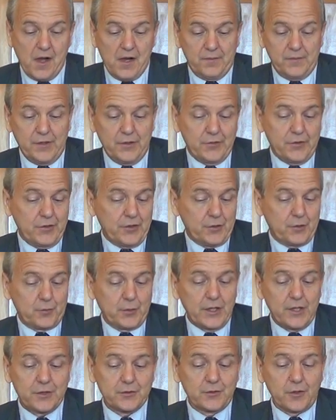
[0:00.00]
Neither the
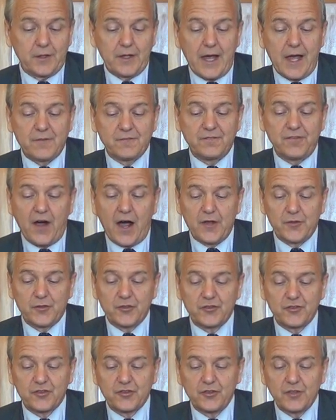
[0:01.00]
Greek nor Latin
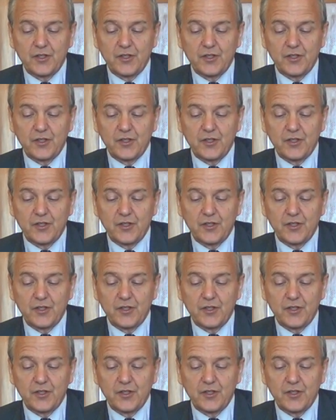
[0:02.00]
fathers